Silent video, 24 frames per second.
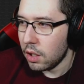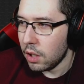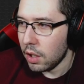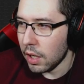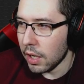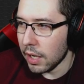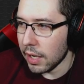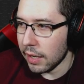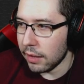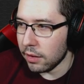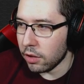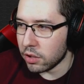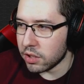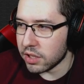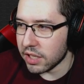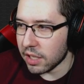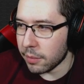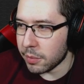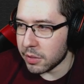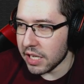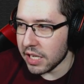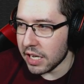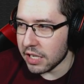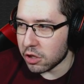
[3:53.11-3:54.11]
Looks like a
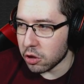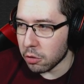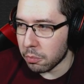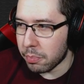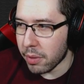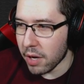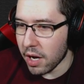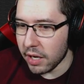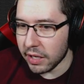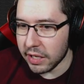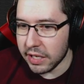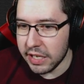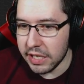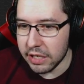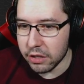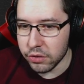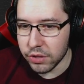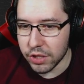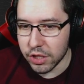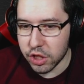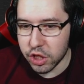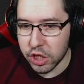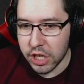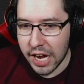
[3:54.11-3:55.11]
potential bug here.
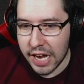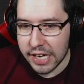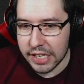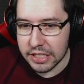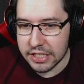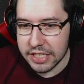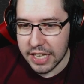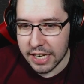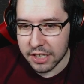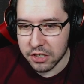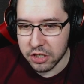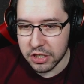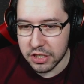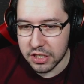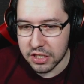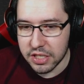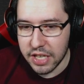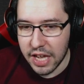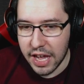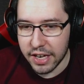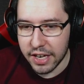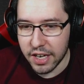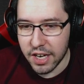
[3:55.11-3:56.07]
The chat is actually staying